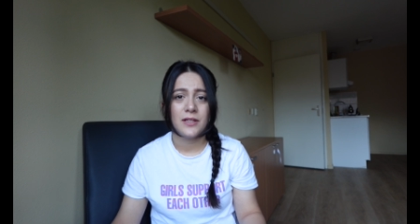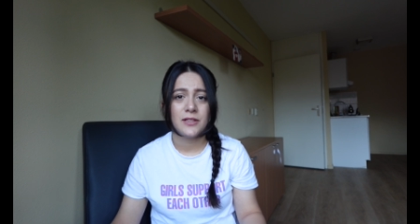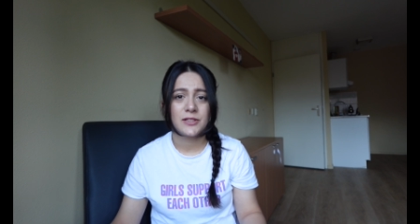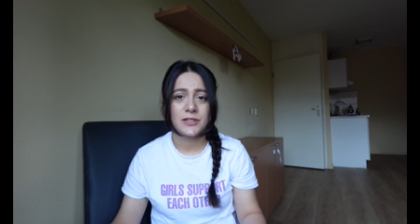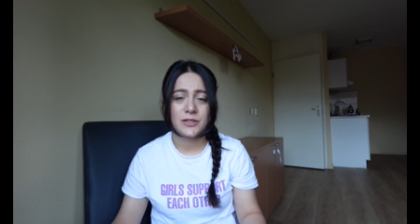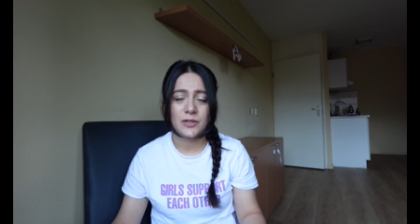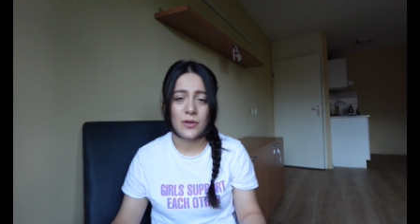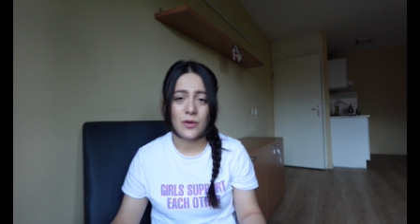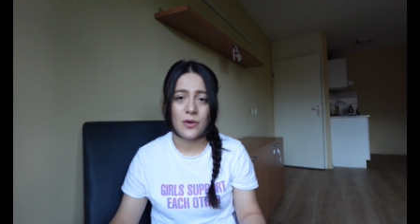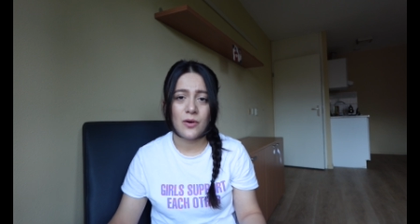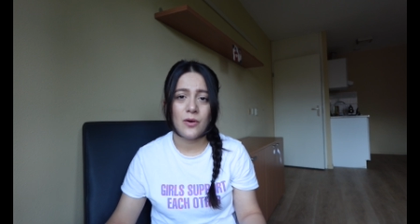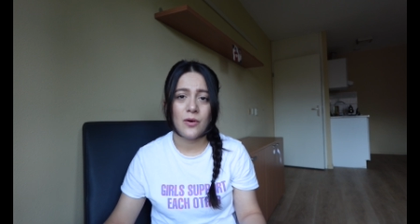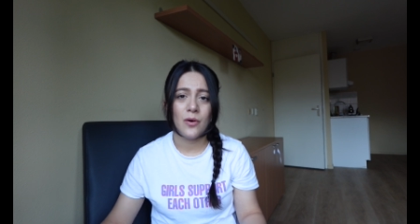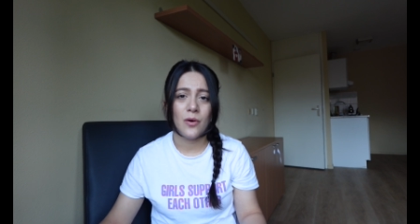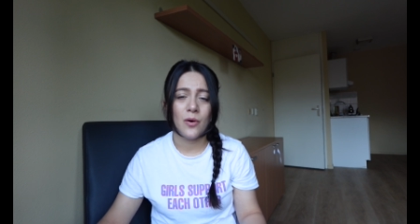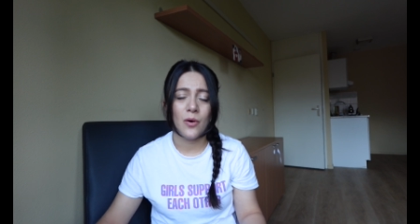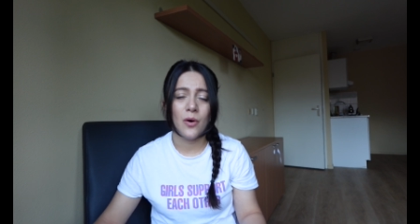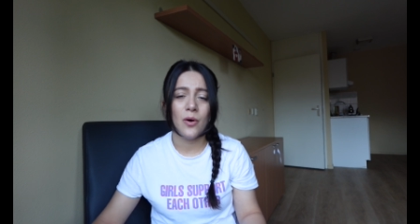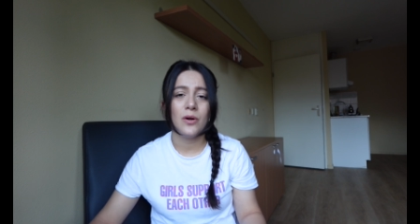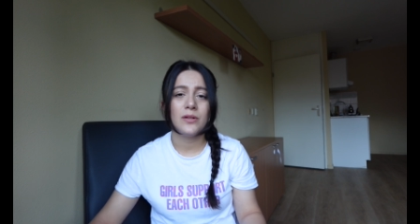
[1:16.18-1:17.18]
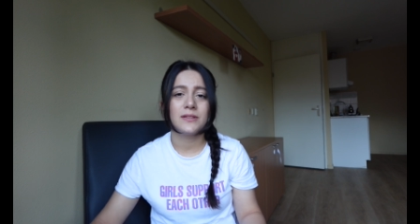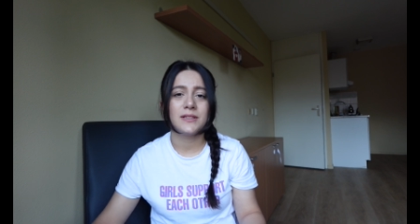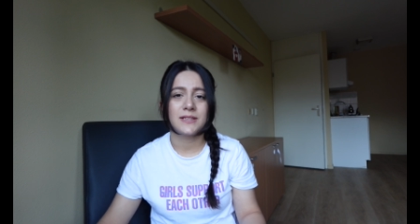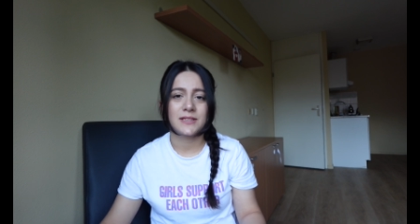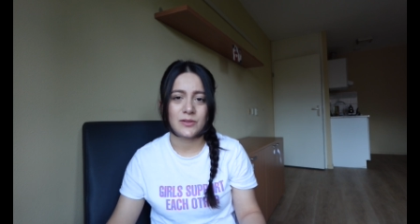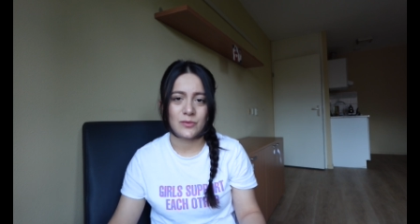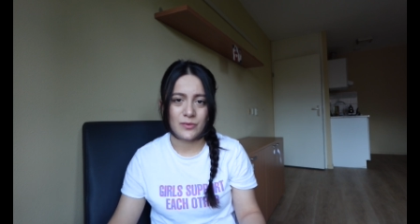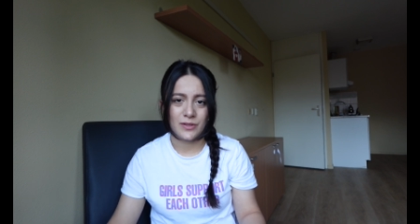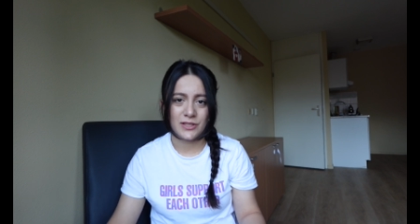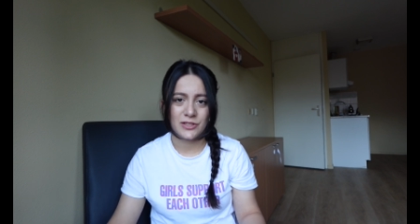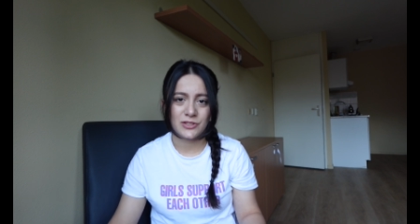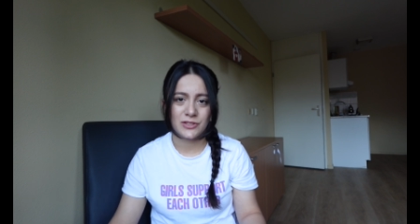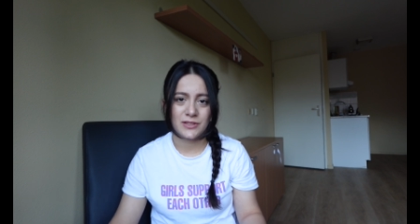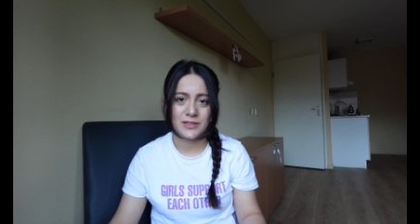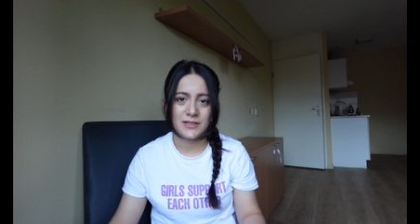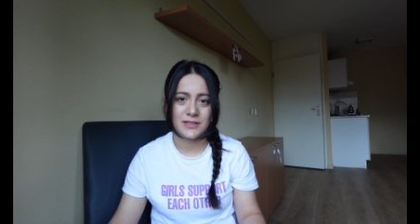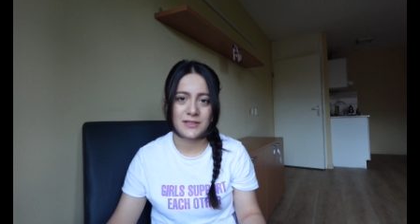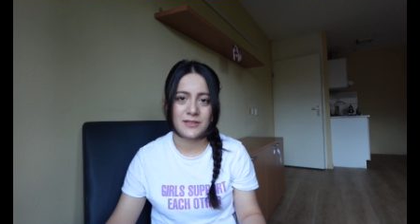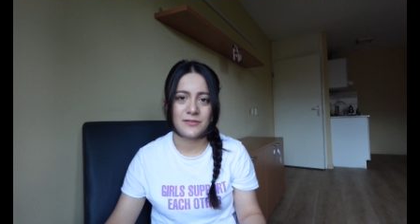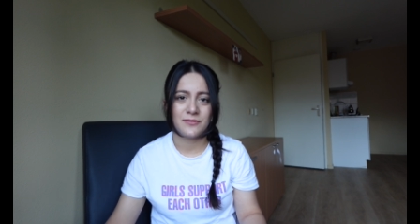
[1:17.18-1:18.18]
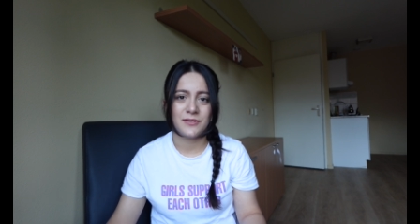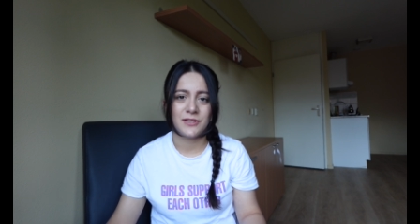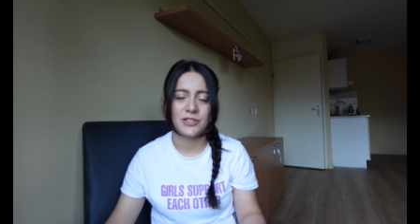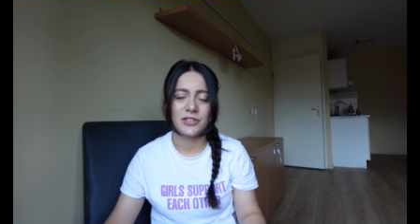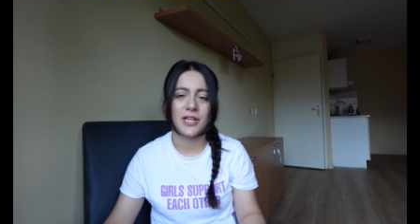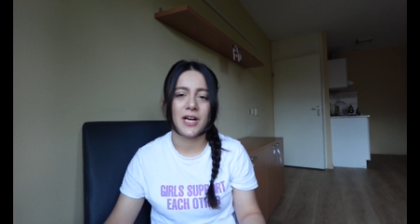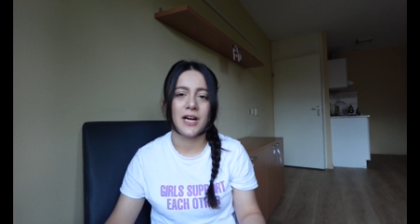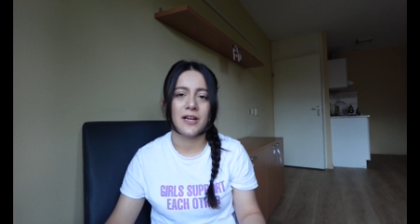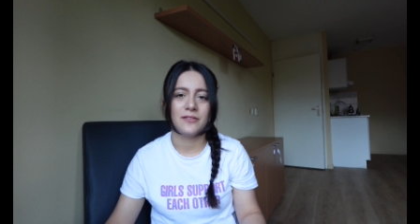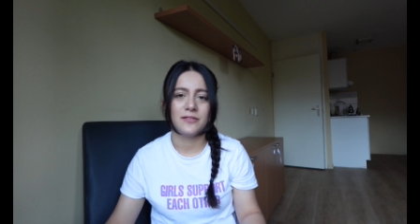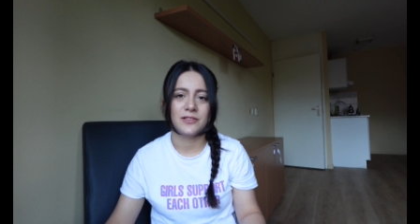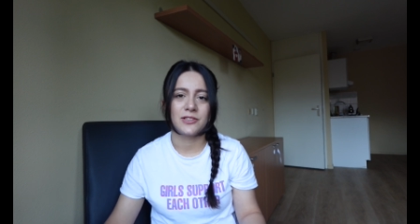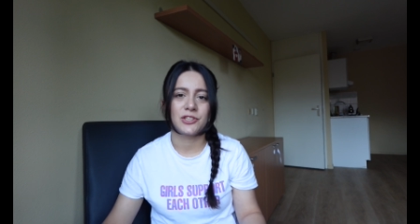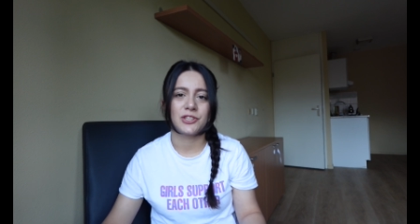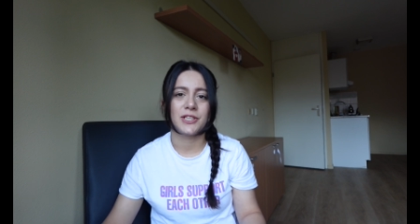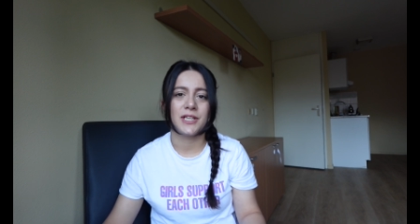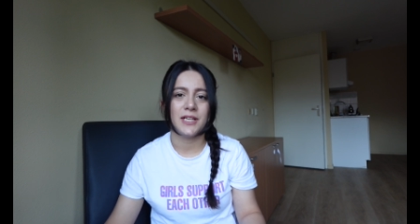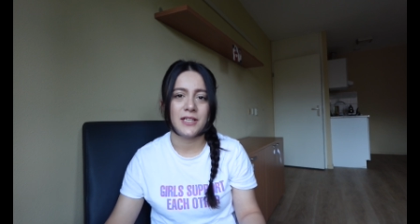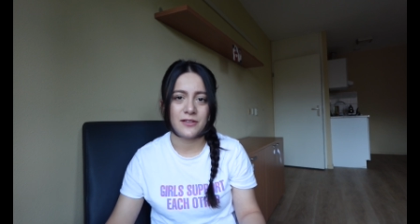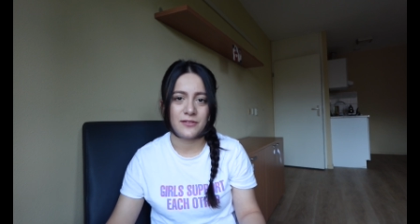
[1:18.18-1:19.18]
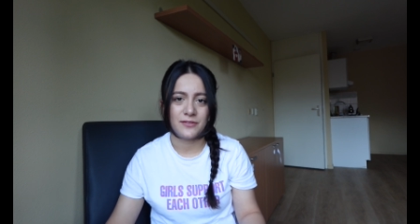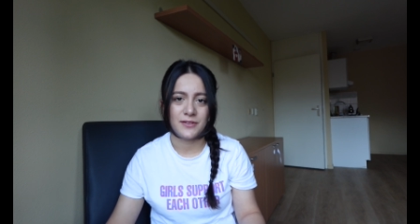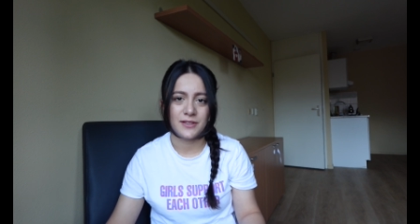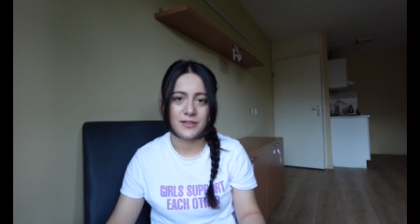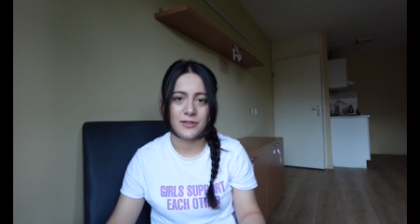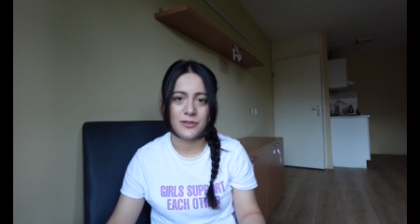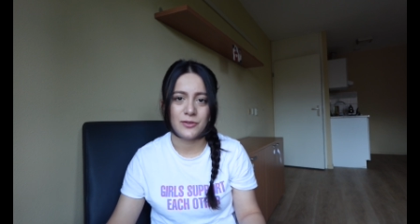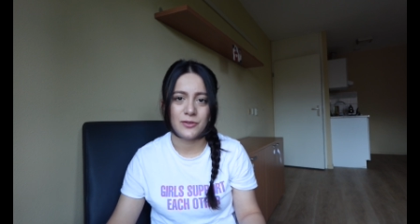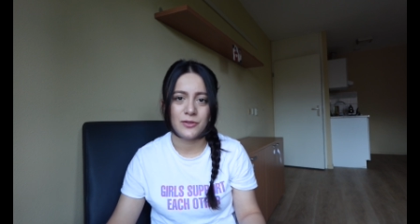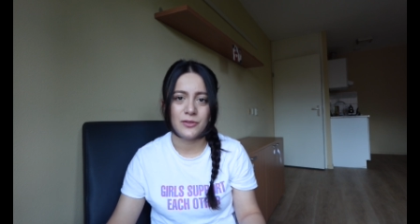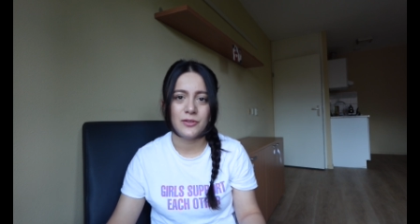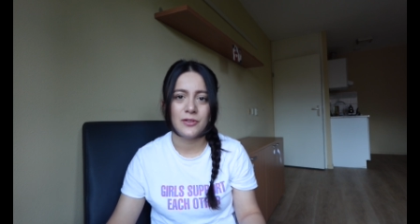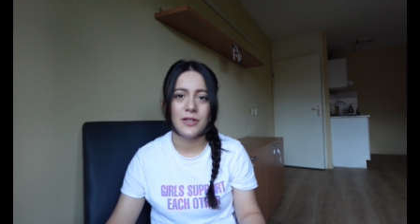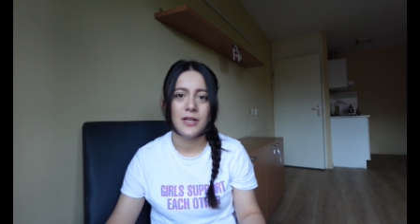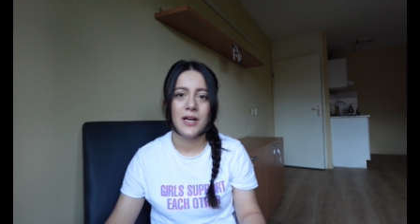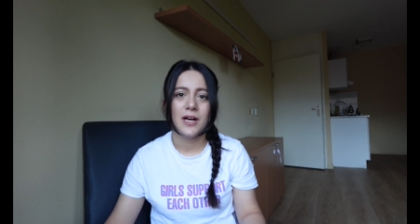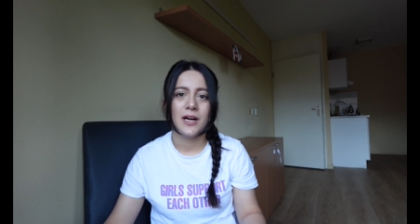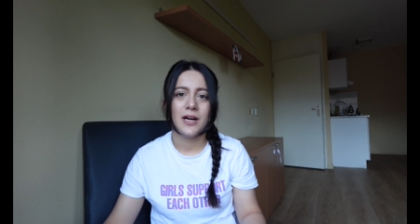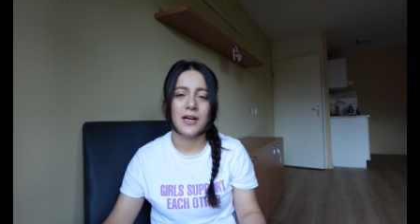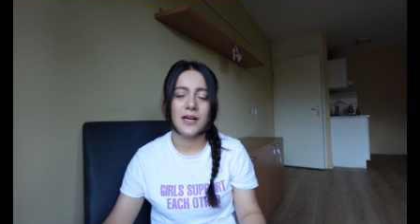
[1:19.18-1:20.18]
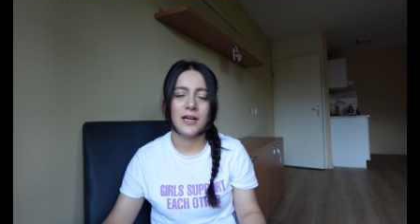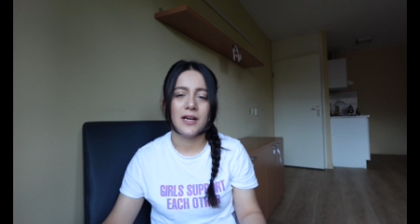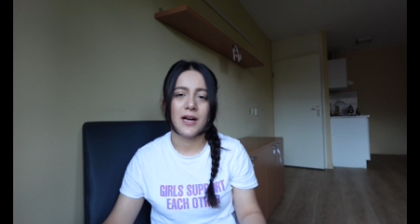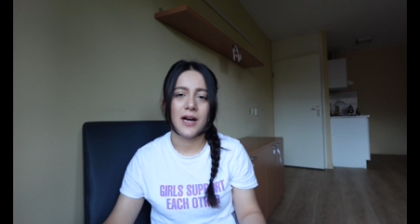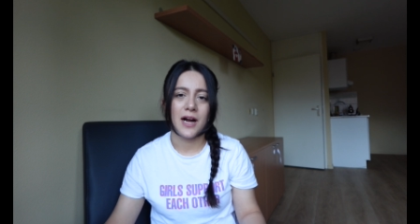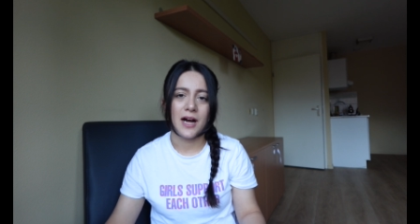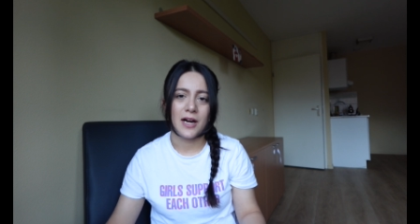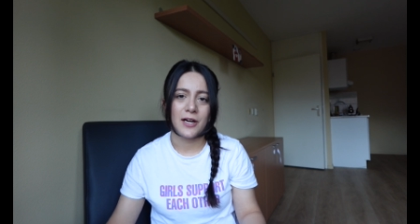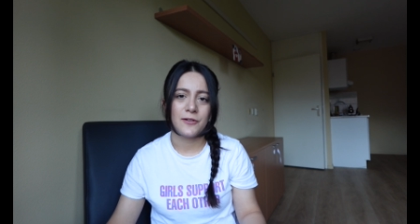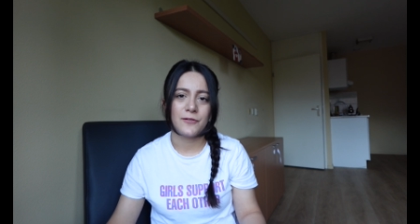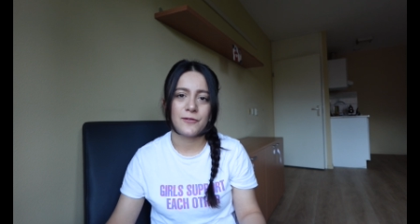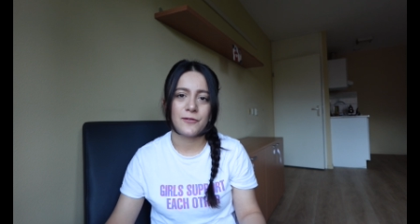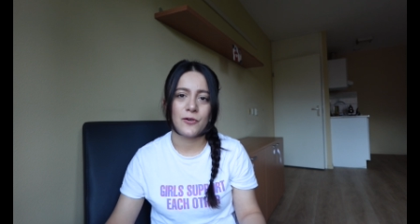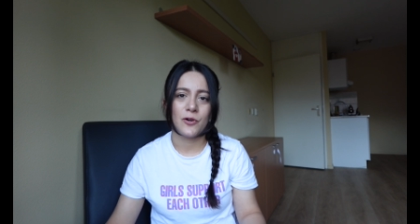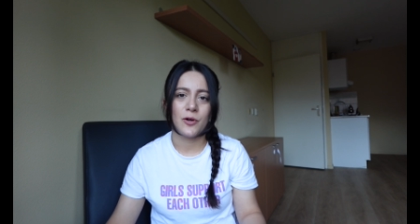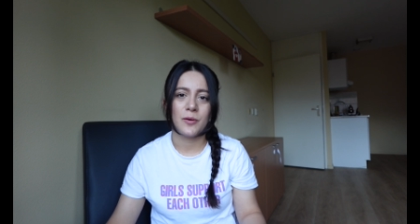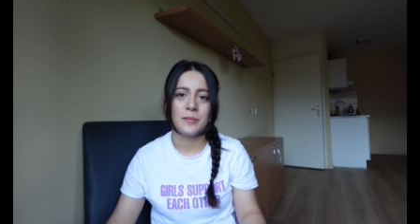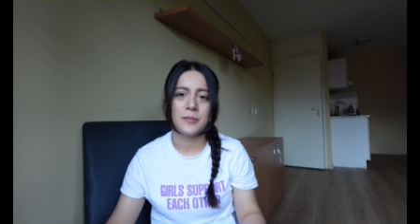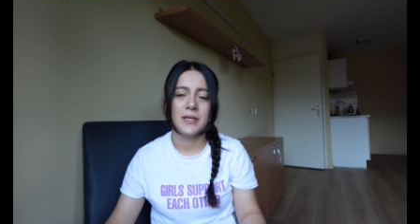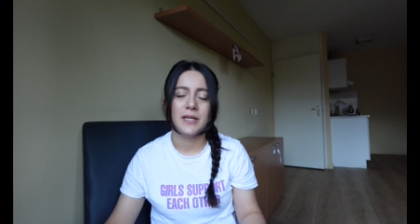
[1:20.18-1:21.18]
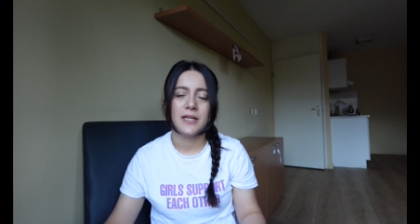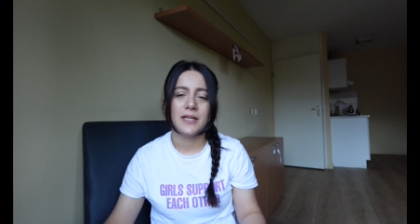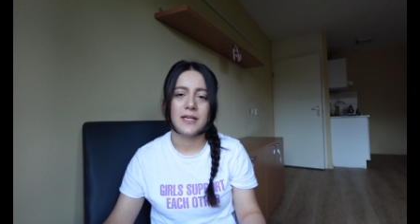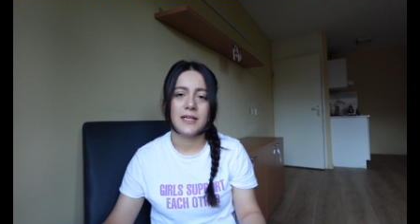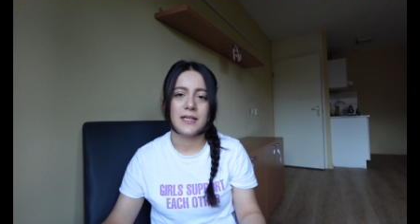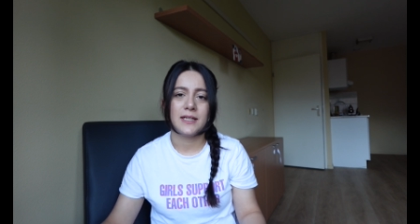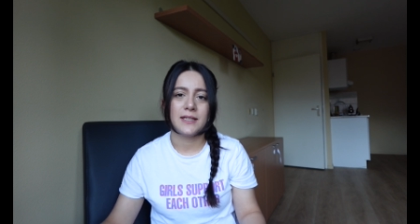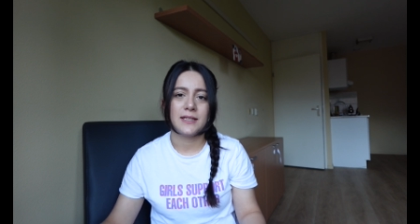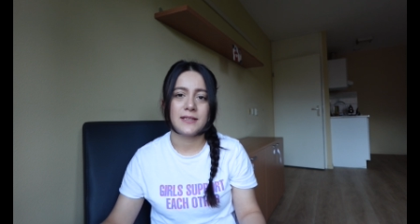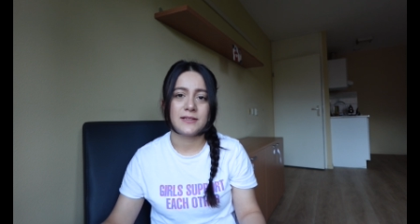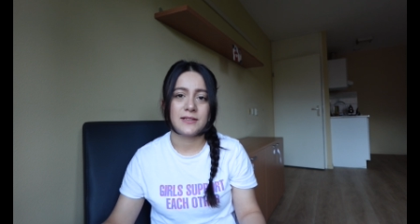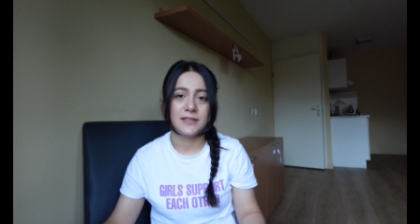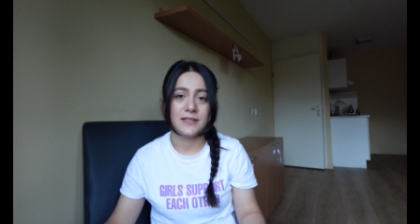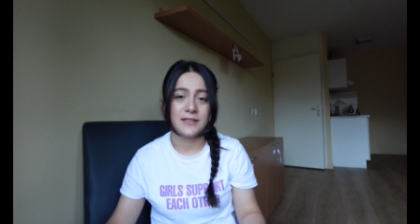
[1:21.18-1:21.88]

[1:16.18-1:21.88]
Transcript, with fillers: So all these questions which I will share with you uh, are from uh,